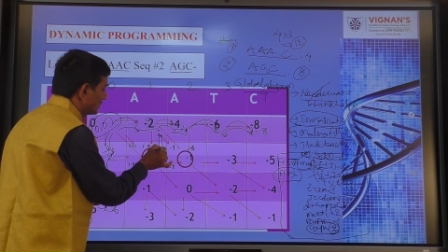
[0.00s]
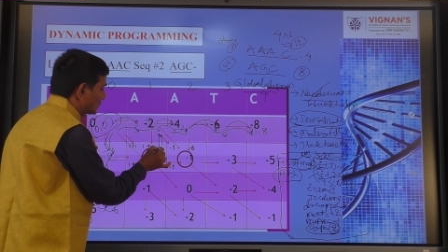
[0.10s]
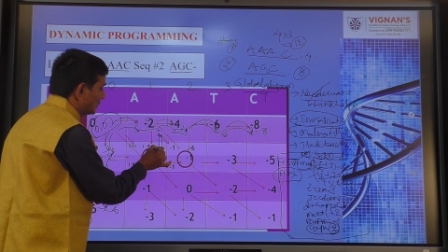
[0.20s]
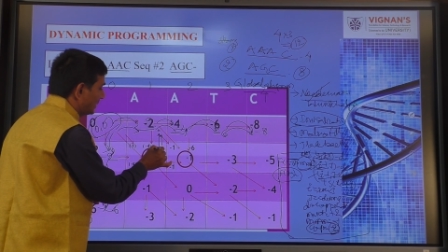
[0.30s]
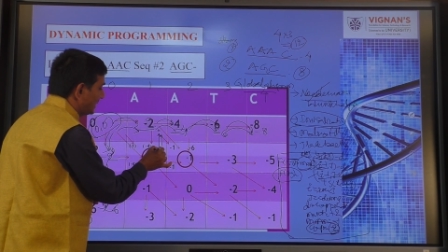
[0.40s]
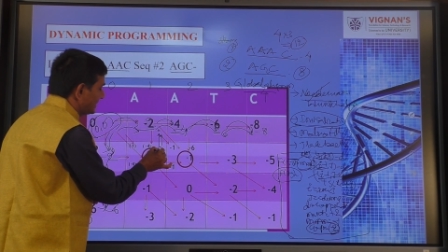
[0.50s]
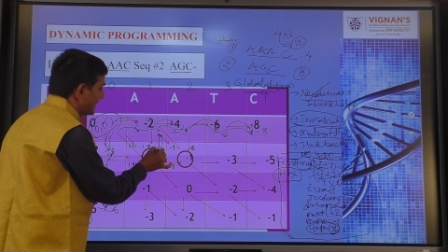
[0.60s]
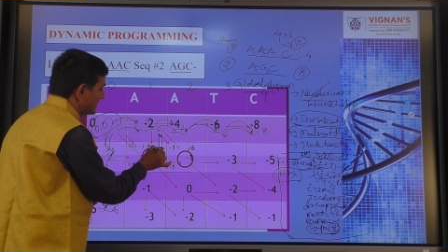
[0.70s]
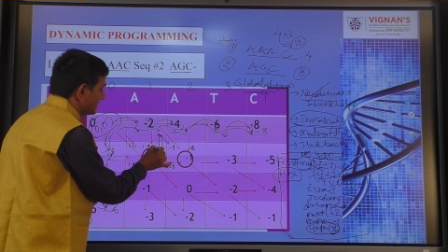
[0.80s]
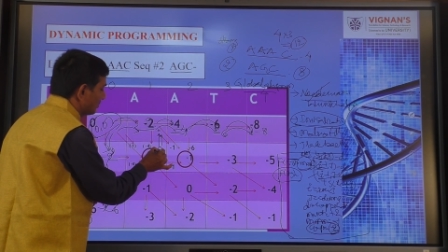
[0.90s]
So, it is
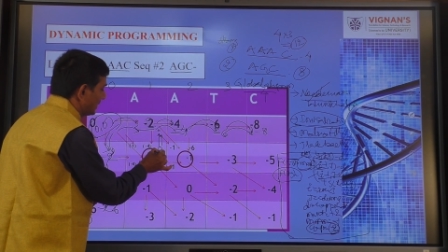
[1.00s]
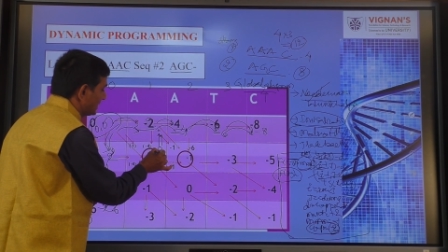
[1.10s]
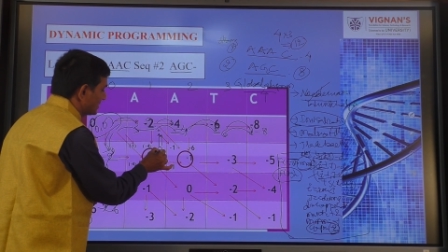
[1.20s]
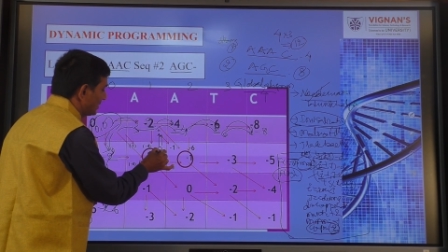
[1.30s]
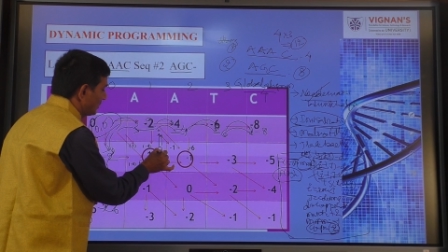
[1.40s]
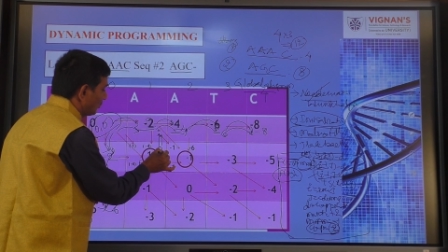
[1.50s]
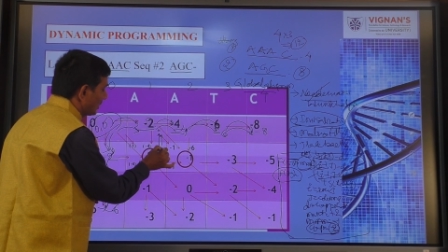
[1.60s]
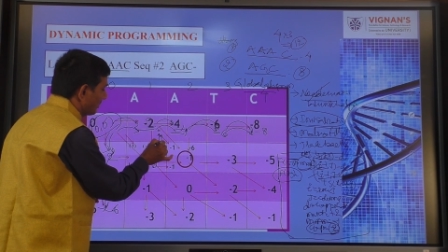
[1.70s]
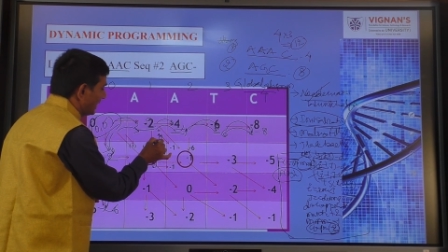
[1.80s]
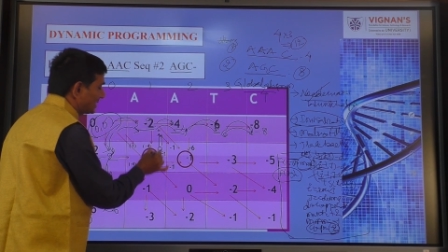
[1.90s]
as simple as
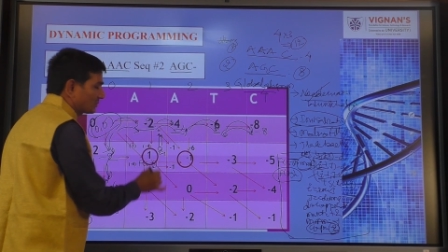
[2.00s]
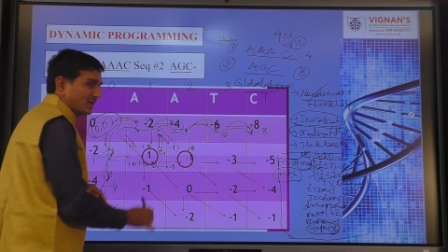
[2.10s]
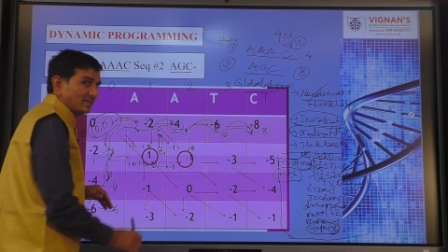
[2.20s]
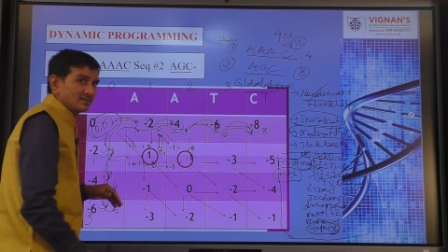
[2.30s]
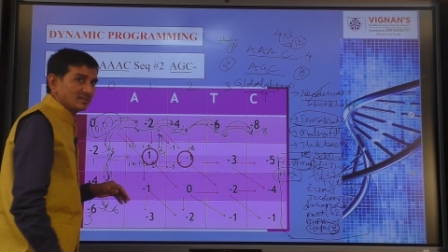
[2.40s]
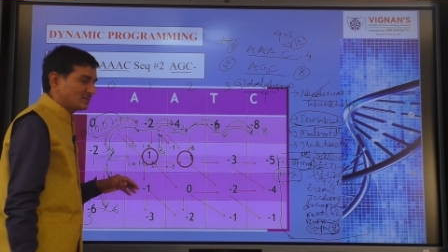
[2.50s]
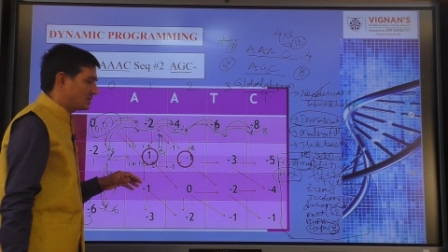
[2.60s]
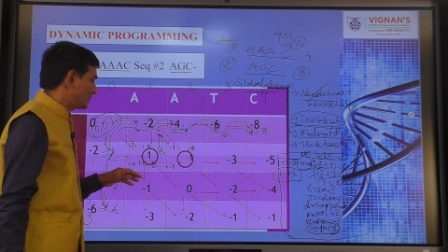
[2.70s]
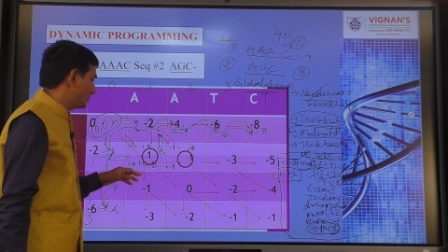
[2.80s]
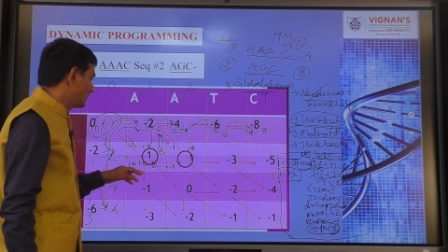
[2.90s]
1 minus 1 is
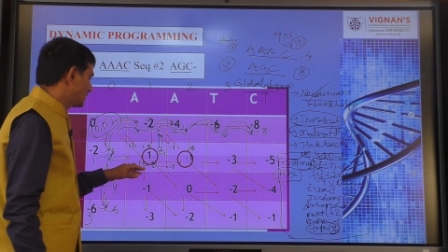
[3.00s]
0.